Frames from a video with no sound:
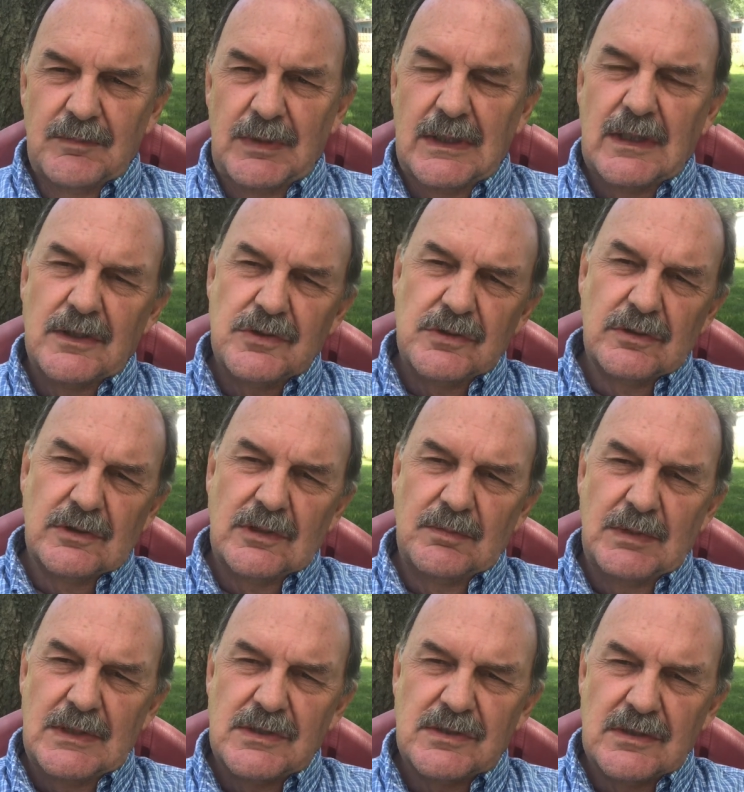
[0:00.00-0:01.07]
because you're to
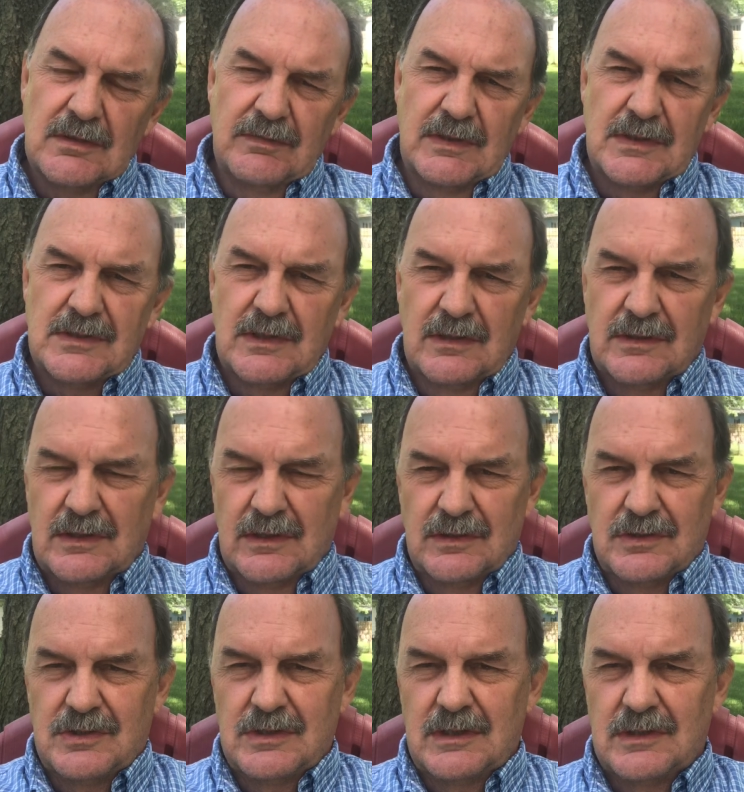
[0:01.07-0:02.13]
be servants, says
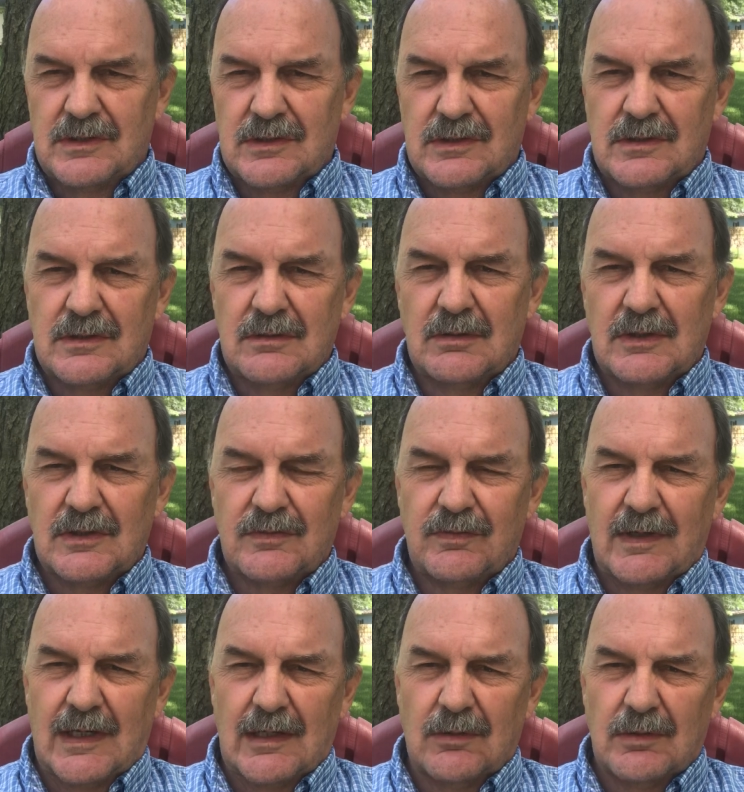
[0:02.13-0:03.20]
Jesus to his
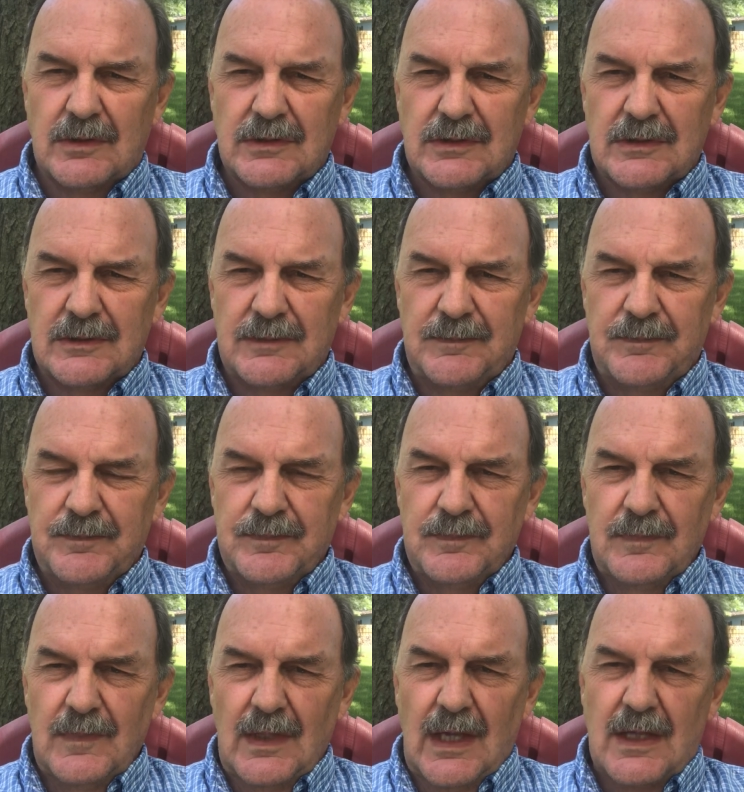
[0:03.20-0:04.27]
followers.
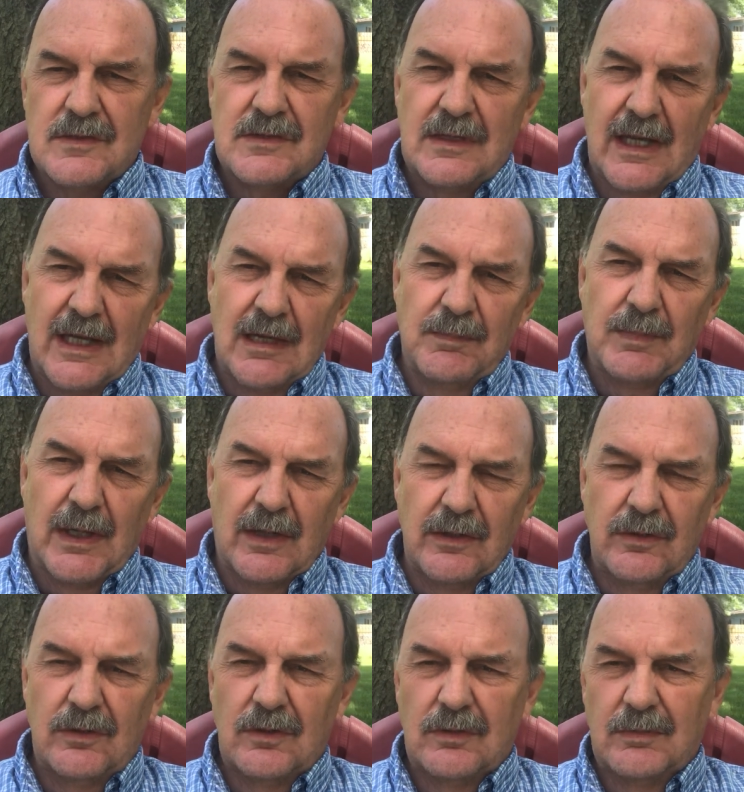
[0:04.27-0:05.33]
It's not about
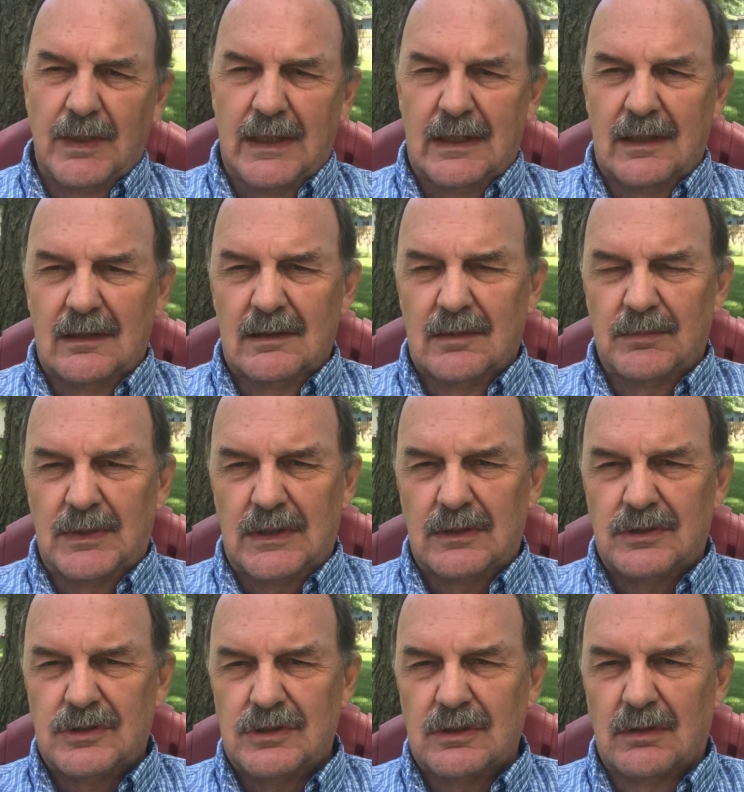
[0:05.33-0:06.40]
you making the big
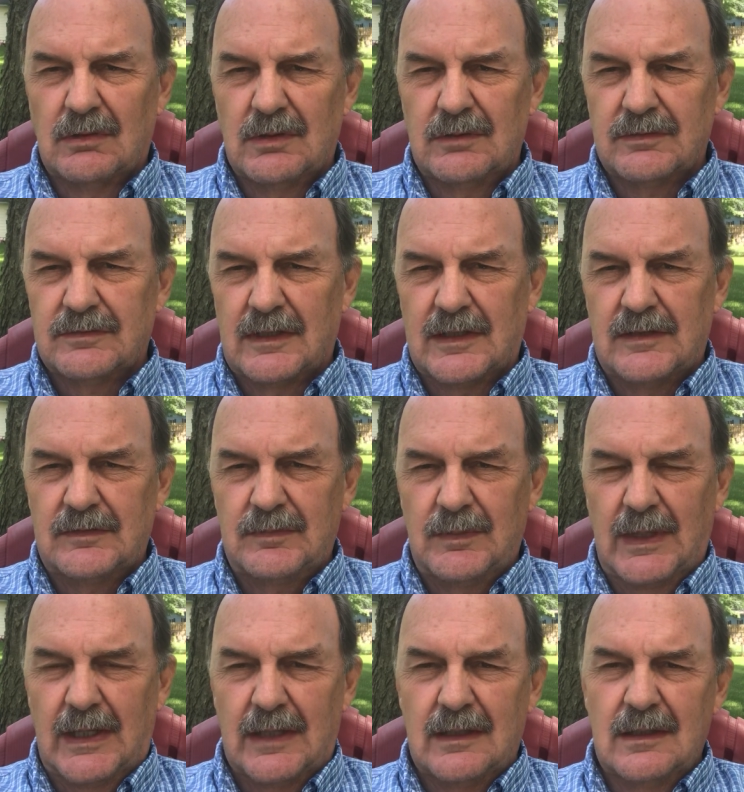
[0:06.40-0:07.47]
show in front of
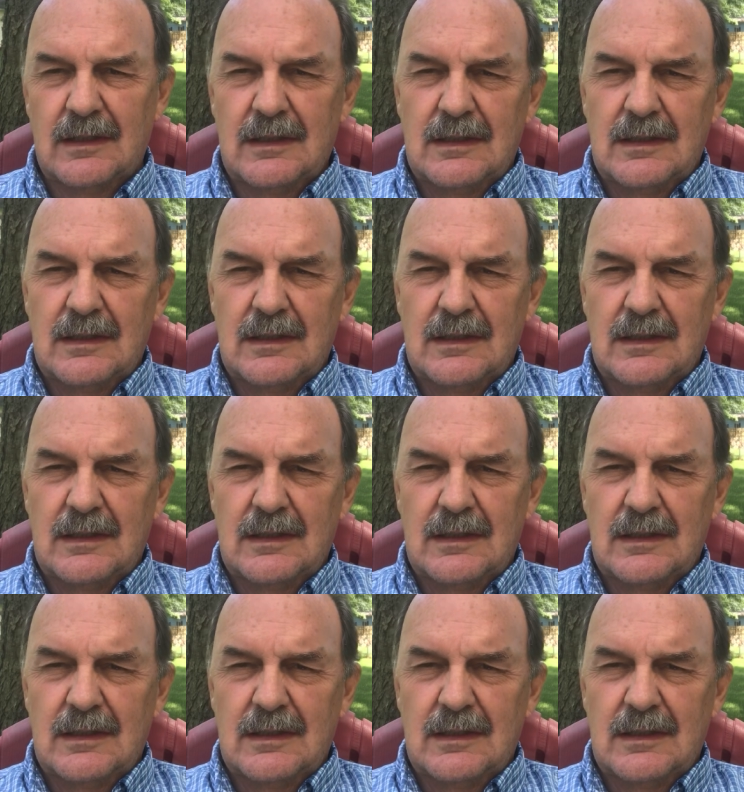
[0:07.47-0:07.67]
men.